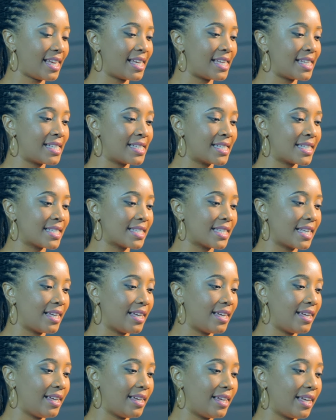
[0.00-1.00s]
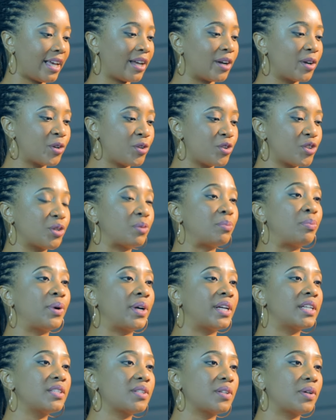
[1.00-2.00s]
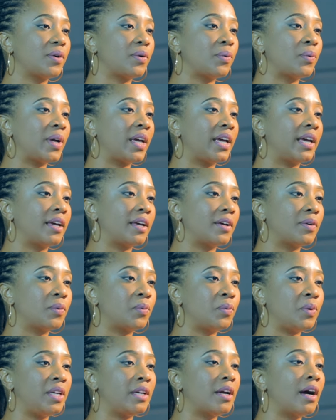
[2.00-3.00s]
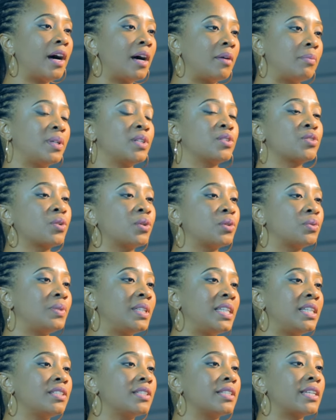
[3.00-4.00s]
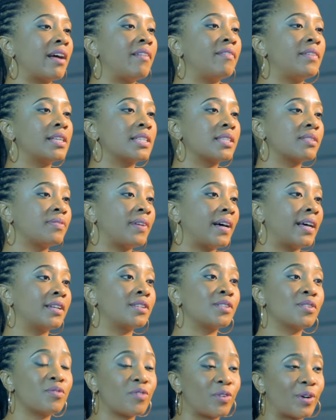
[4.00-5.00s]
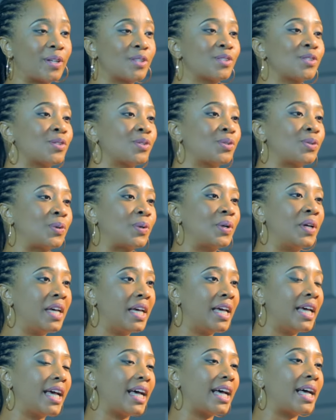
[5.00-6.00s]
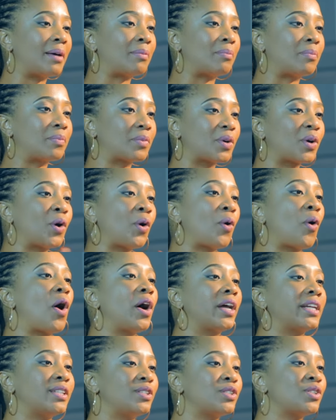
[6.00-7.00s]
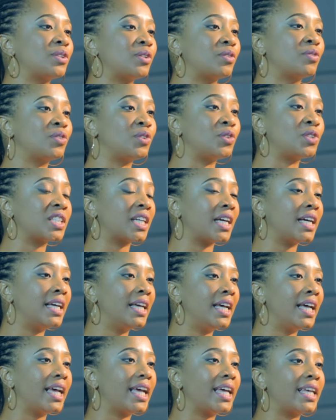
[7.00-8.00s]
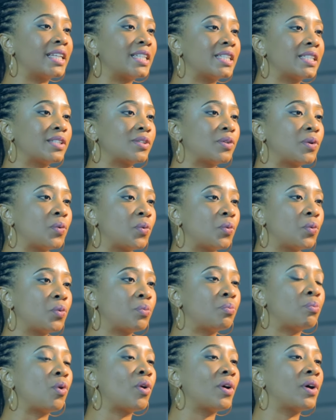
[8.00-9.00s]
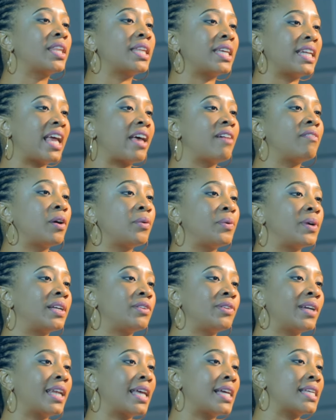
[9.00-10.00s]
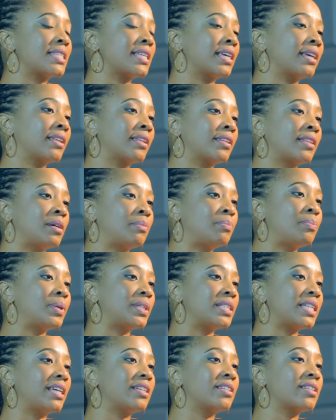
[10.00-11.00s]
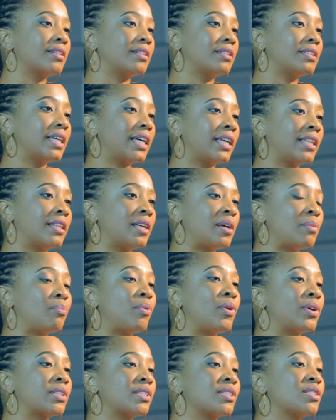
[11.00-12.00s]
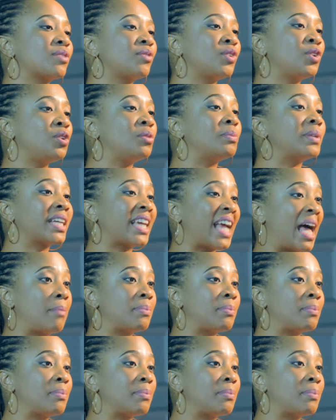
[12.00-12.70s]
is at a crucial point where we are being told we need to diversify for us to go on into the future. And more than ever, we are realizing the potential and the importance of human